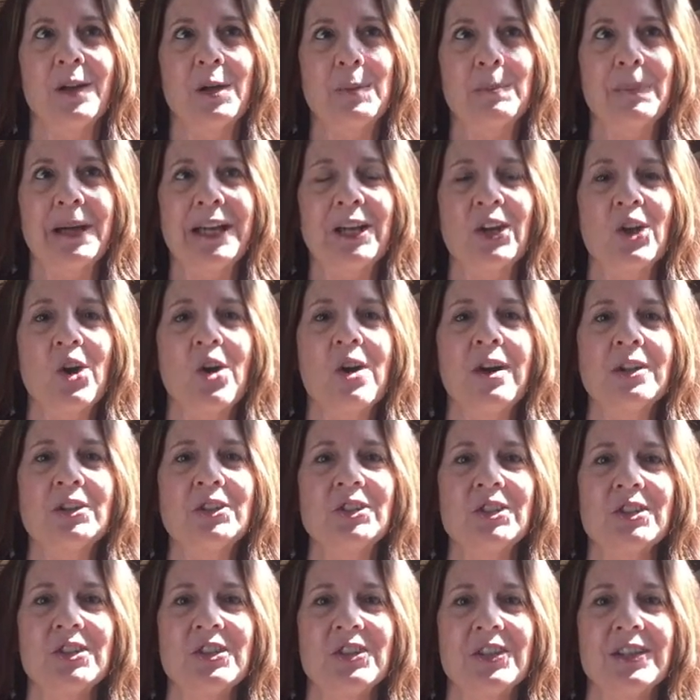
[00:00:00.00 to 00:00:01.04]
my
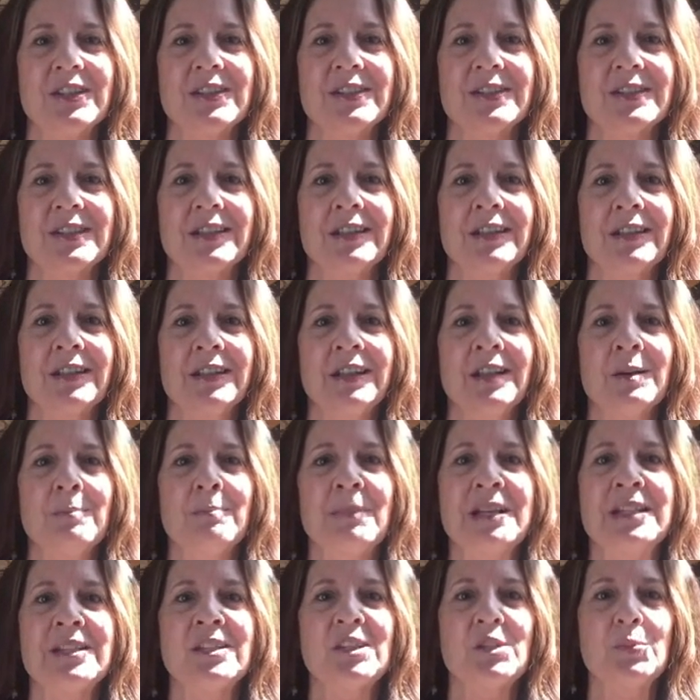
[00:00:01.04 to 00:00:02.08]
consciousness,
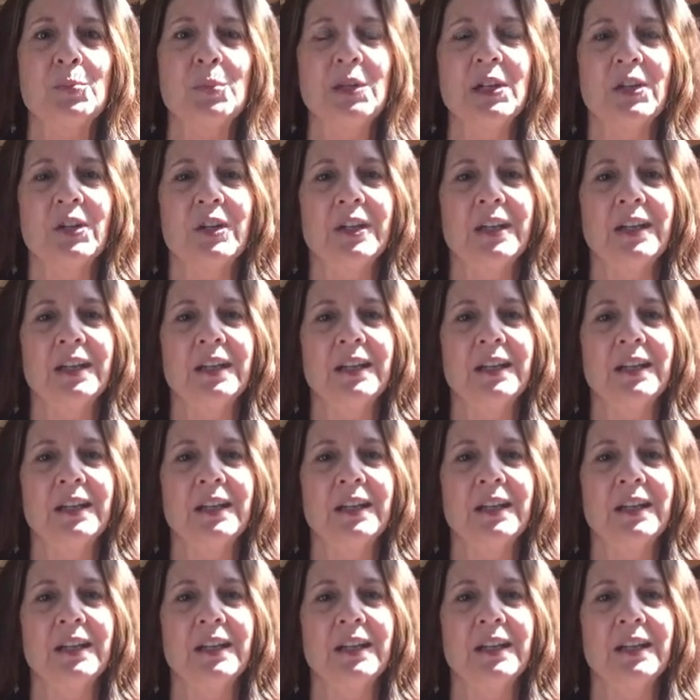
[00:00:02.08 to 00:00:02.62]
my spirit